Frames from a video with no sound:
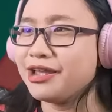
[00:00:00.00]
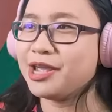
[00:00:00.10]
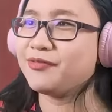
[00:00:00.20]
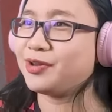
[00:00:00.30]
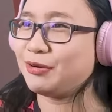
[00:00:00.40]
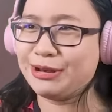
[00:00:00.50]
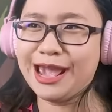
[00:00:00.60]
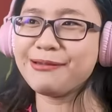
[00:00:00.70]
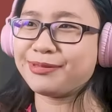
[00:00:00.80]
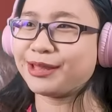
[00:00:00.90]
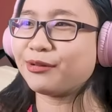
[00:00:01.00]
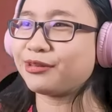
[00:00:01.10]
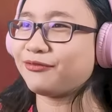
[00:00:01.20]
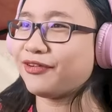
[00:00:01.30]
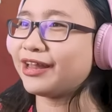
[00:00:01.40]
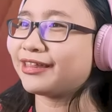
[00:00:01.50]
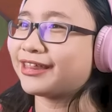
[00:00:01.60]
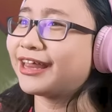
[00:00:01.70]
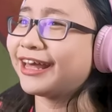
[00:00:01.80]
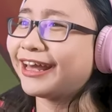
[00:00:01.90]
Even your name sounds
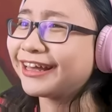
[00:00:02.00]
offensive.